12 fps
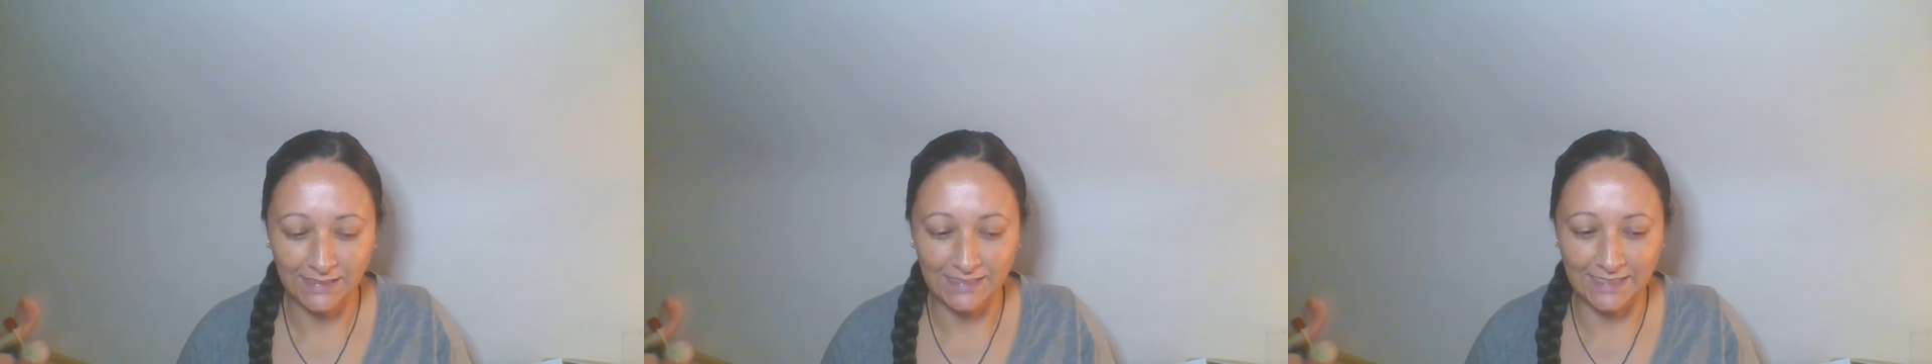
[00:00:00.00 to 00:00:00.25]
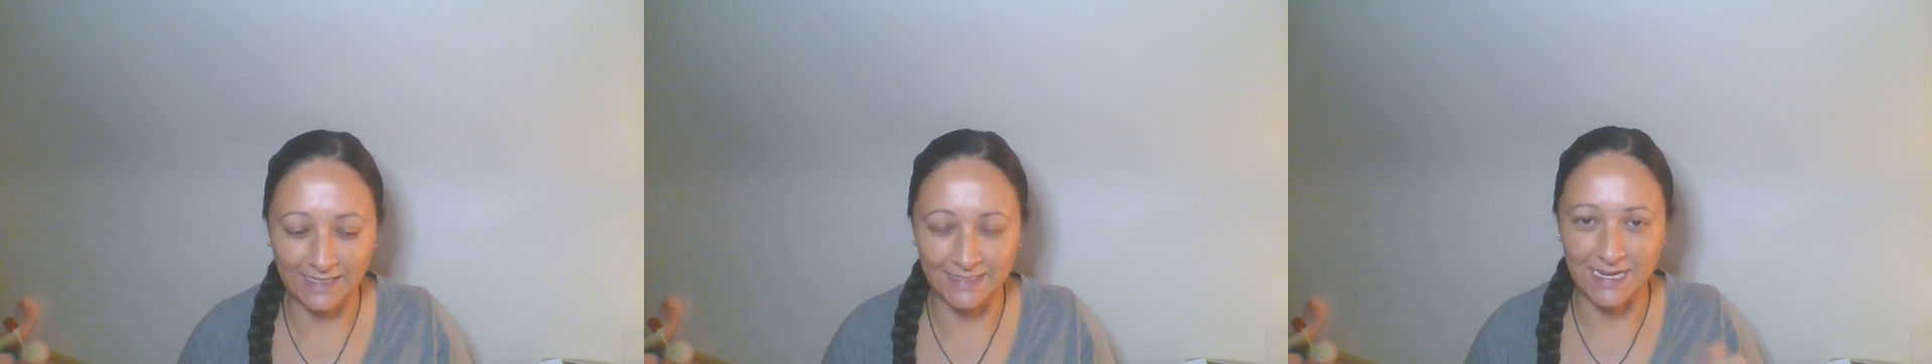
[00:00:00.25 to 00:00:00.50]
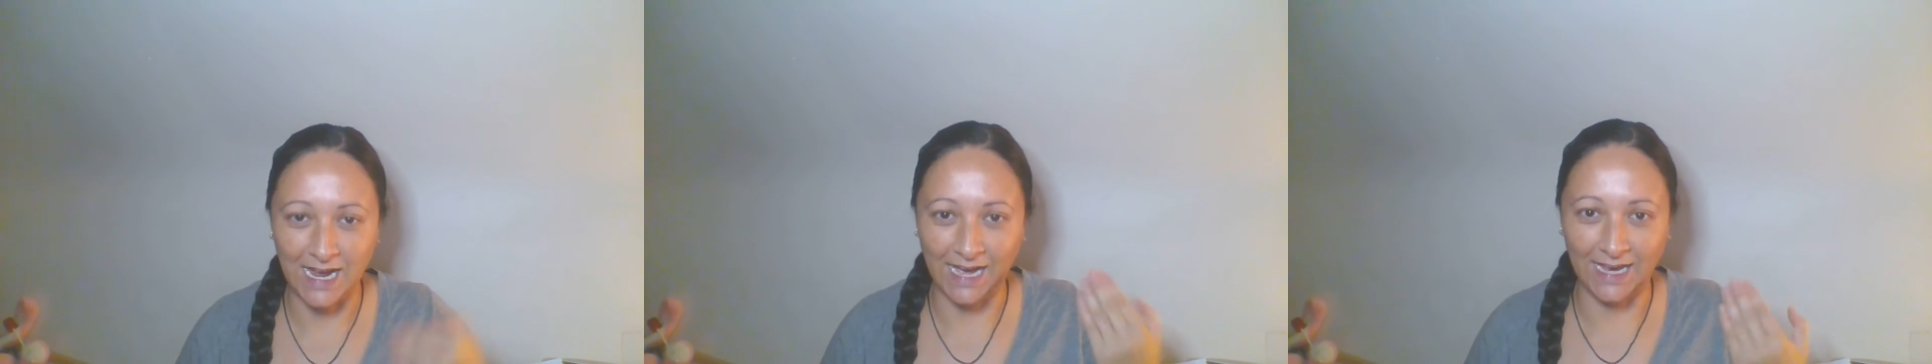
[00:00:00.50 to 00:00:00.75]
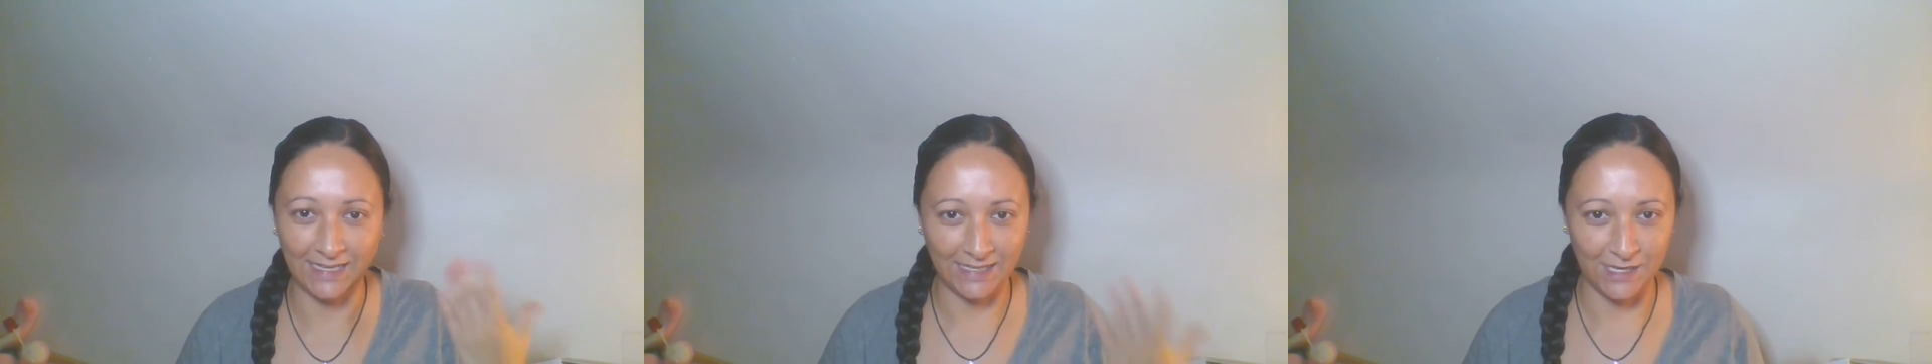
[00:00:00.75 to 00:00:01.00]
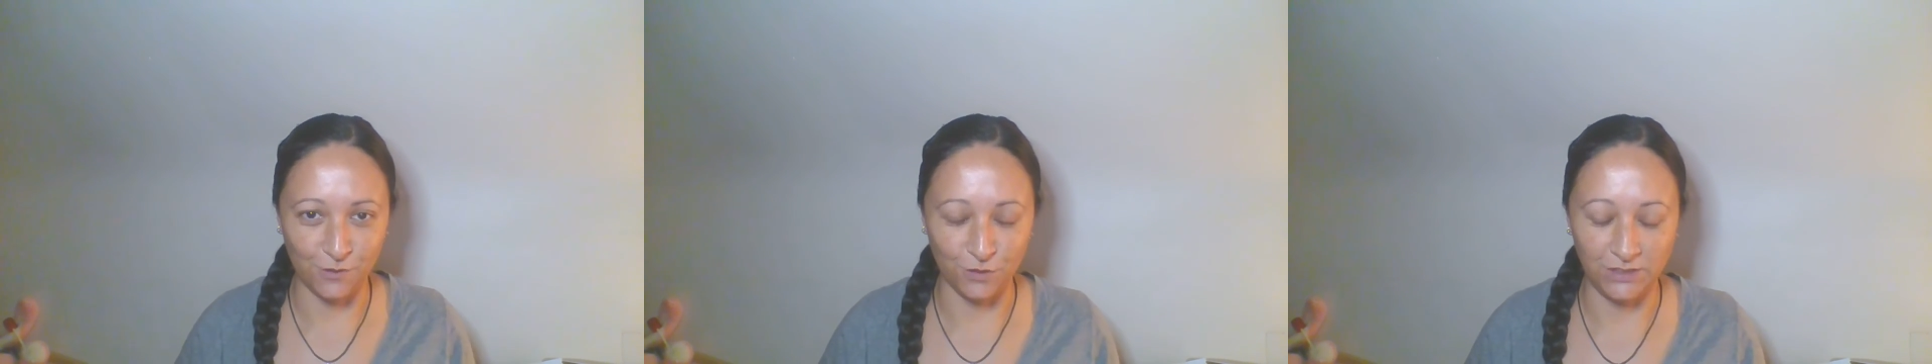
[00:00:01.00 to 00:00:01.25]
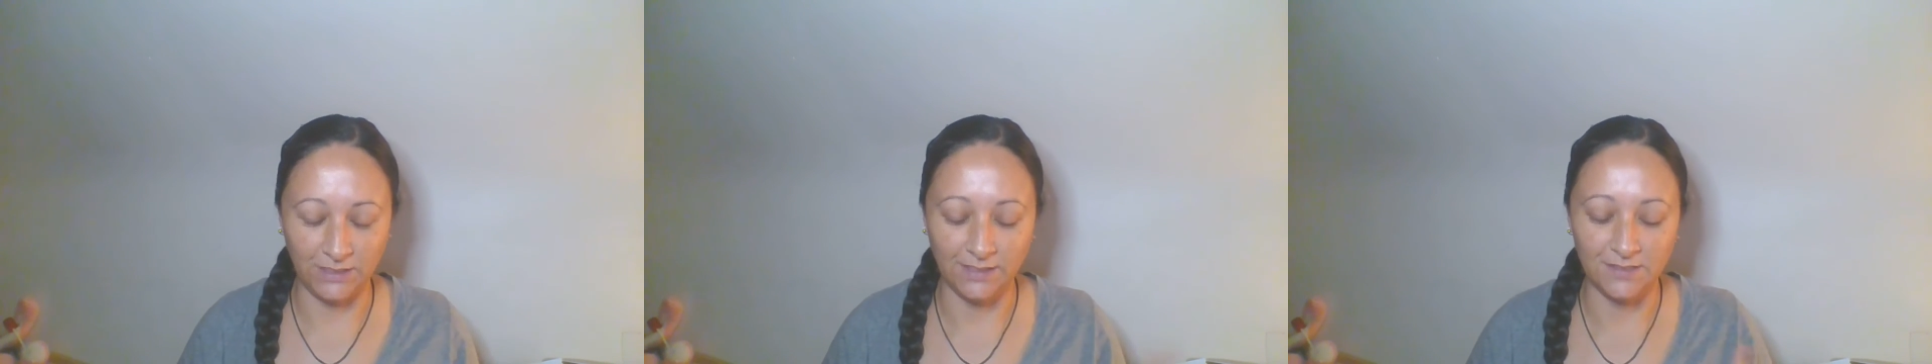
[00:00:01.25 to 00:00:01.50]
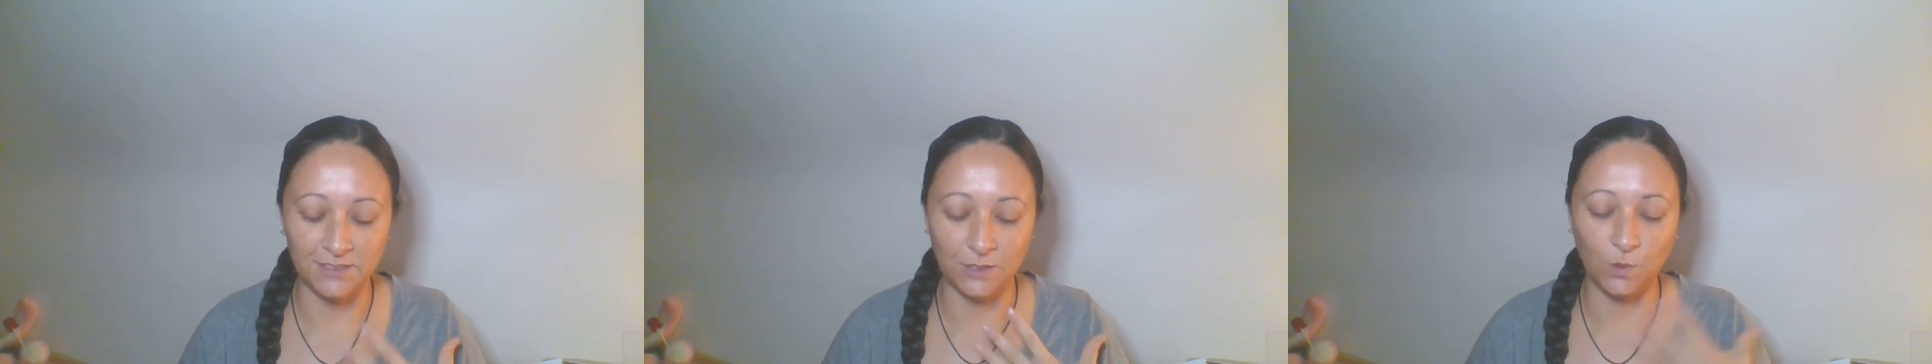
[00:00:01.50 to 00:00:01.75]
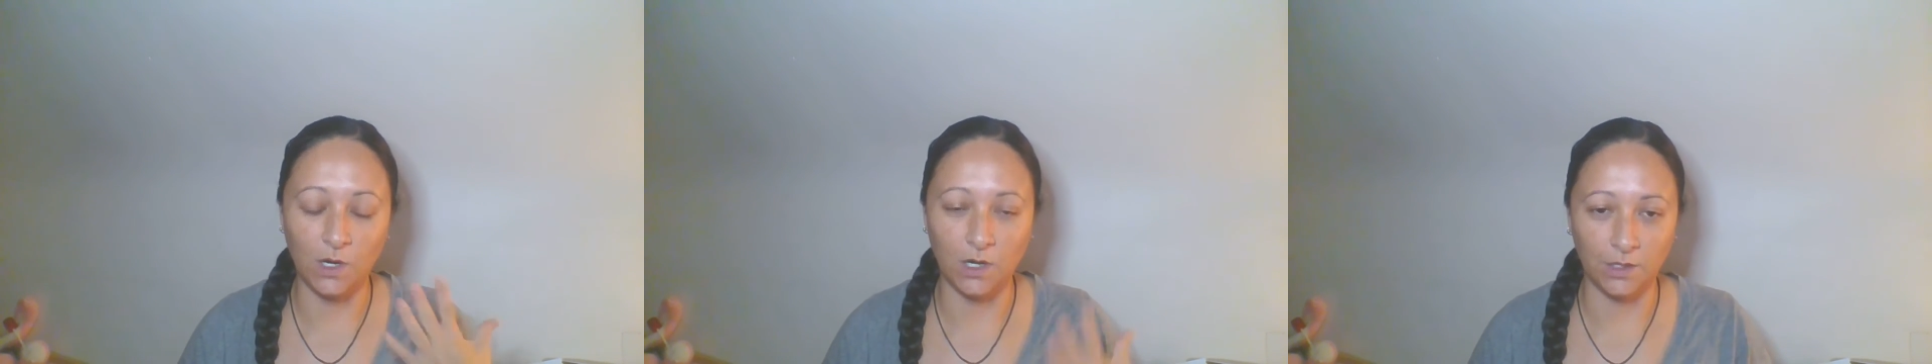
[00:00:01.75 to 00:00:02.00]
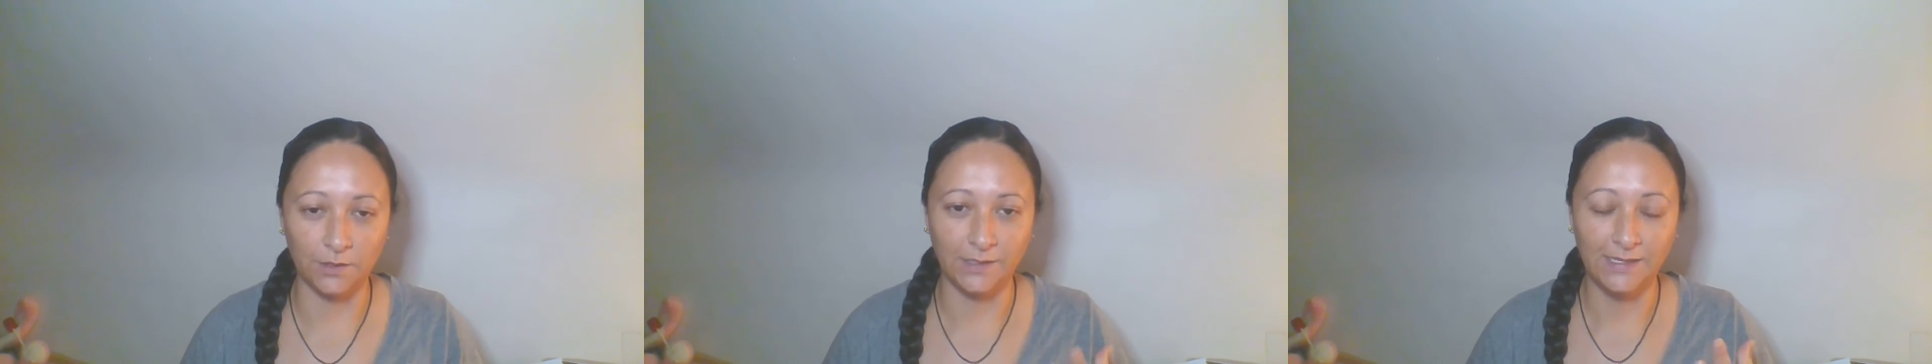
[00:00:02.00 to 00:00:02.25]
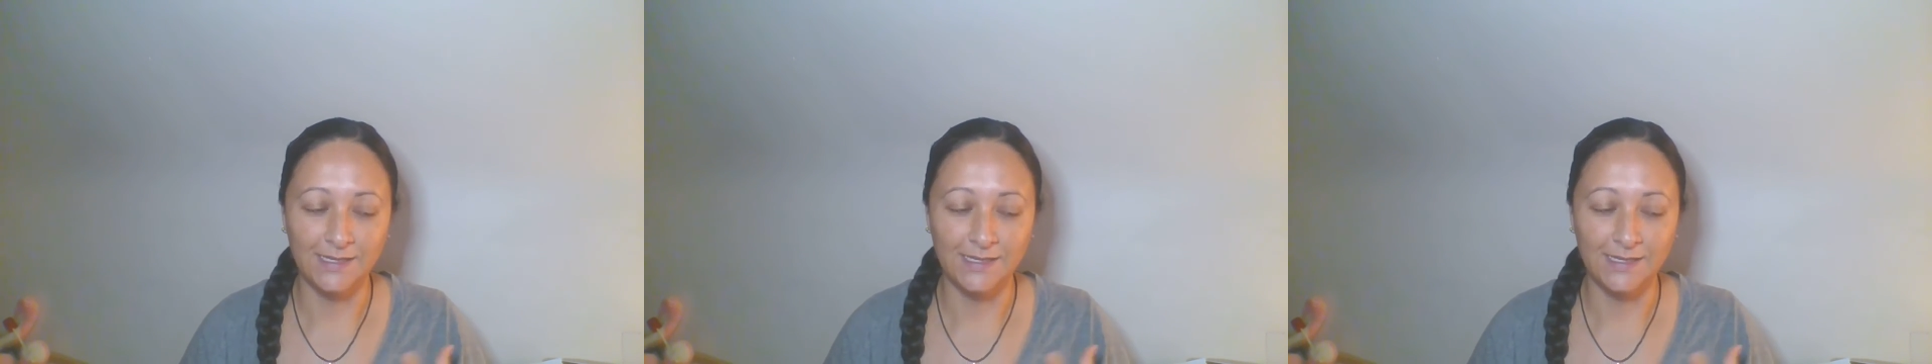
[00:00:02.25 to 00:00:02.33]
yet high energy. It's so hard